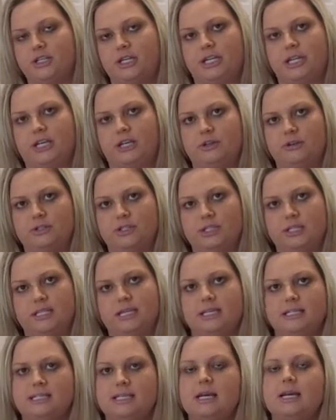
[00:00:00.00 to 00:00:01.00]
getting used to
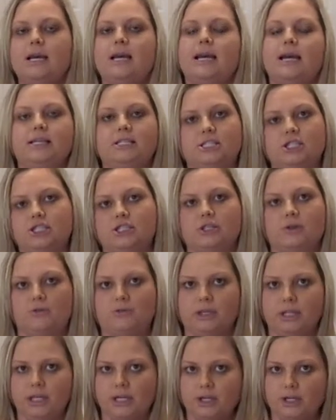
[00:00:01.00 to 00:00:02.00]
this, it's just a
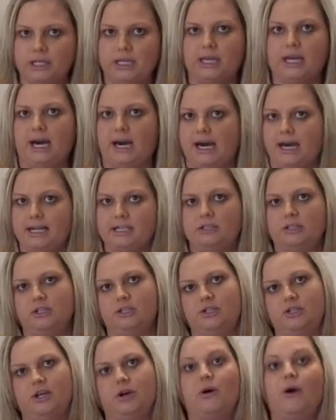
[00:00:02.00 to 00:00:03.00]
really good guide so that
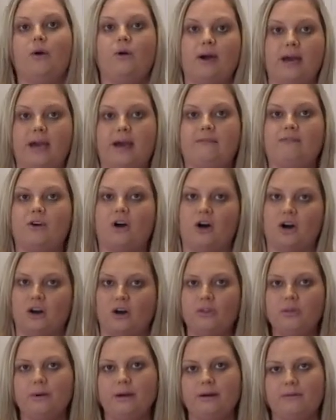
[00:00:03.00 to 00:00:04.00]
you know, okay, I've gone
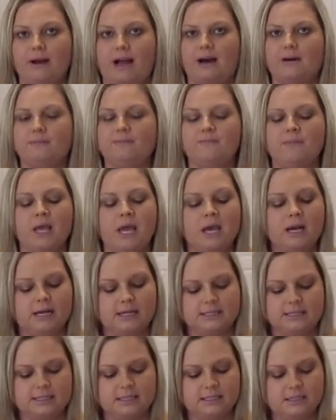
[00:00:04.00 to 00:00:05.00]
all the way around,
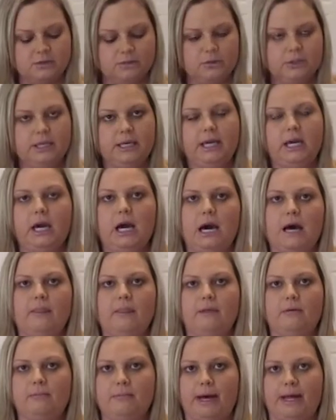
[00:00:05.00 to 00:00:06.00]
because it doesn't really cut
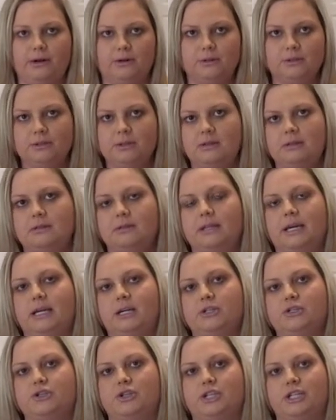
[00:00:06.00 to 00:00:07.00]
the metal like
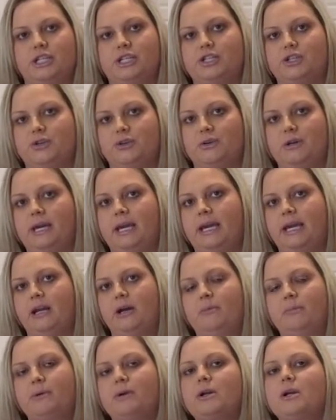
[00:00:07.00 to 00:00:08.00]
a traditional can
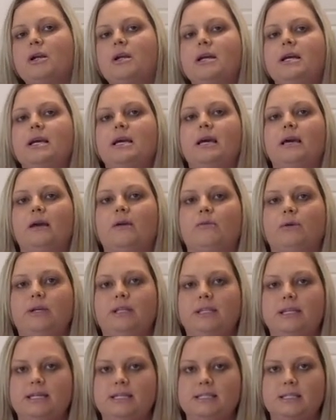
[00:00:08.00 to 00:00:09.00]
opener. It
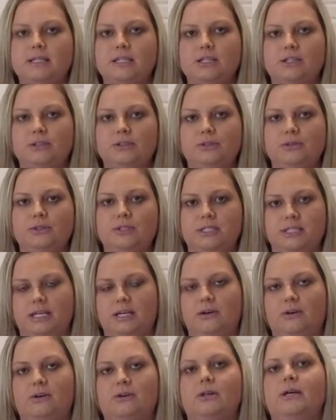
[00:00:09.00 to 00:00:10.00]
releases the glued
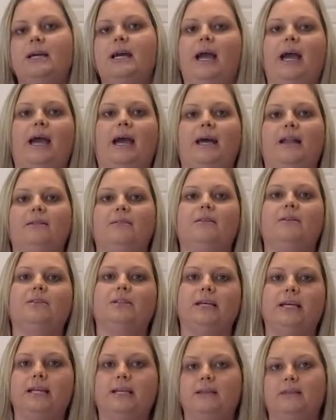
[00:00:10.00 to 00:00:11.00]
seal and the
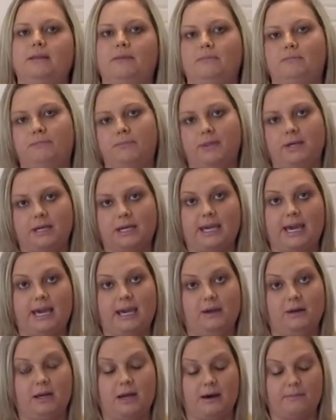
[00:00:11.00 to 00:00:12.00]
lid and the
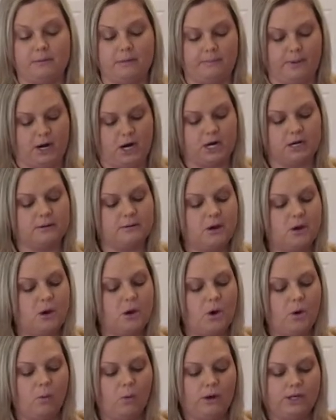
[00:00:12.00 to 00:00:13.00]
can come apart.
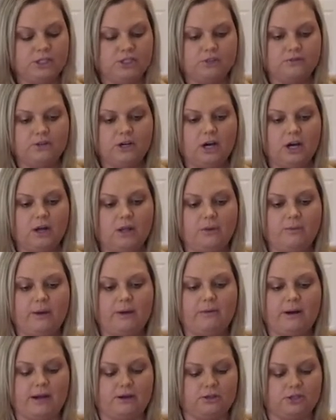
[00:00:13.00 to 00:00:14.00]
Once you've gone all the way
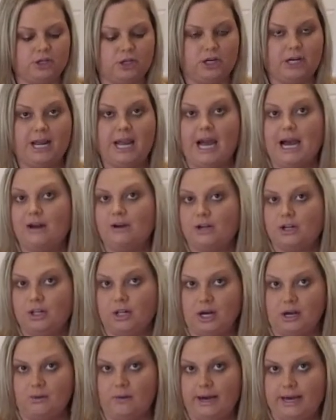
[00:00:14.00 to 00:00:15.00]
around, turn
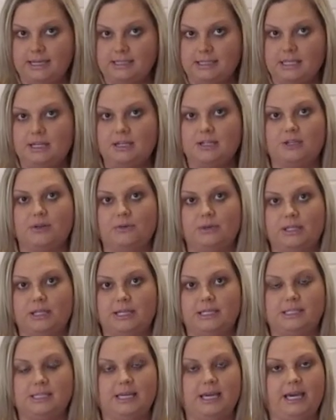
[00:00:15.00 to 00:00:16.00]
counterclockwise to release
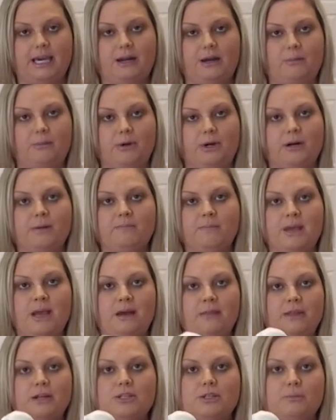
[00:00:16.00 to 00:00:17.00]
the can opener.
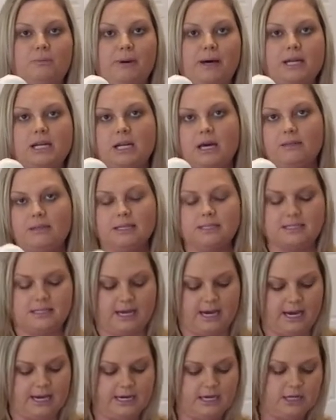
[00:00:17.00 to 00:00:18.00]
There's a button on the
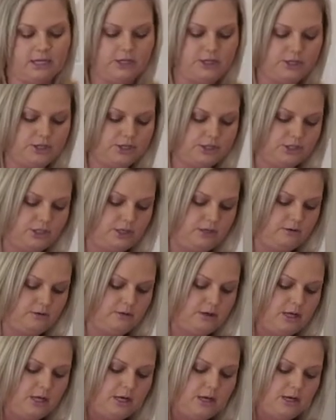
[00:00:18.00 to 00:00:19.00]
side. You're just going
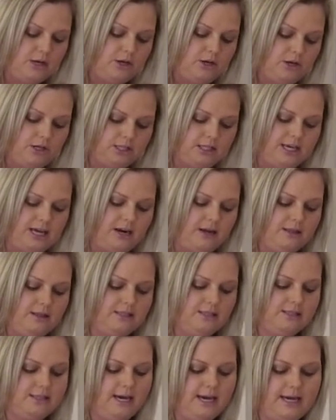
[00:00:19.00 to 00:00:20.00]
to hook that on
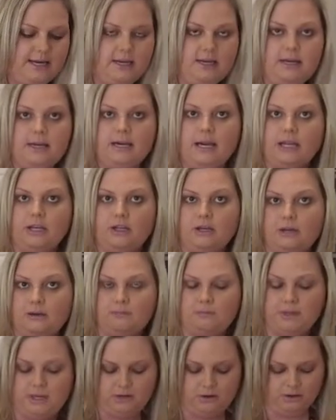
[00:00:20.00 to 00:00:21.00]
the side and you can
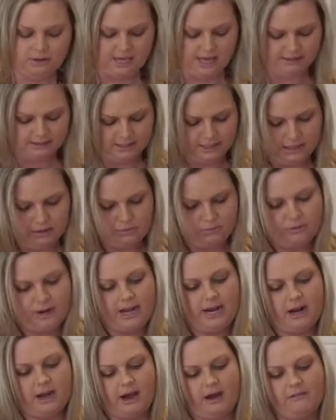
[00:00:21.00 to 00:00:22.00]
peel that lid
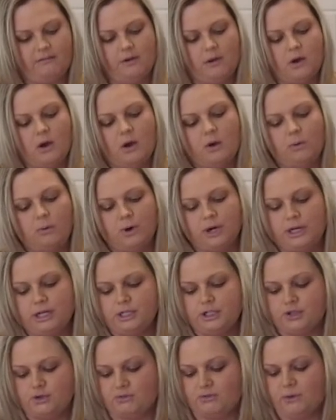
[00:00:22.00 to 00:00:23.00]
right off. We're going
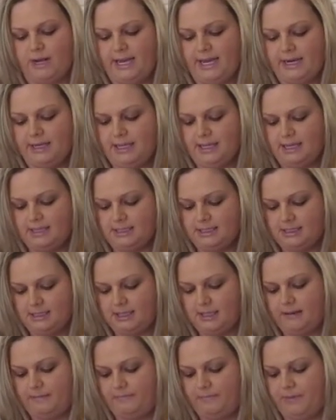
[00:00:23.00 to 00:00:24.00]
to drain this
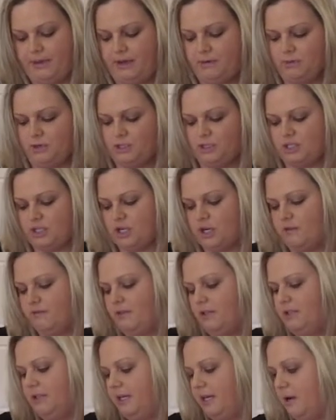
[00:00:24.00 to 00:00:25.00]
and reserve
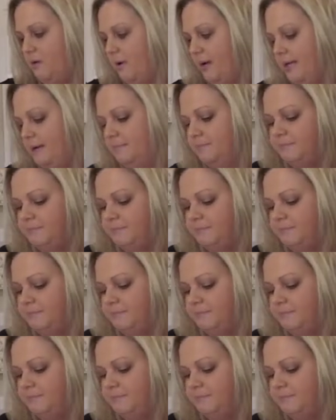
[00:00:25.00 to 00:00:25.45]
the liquid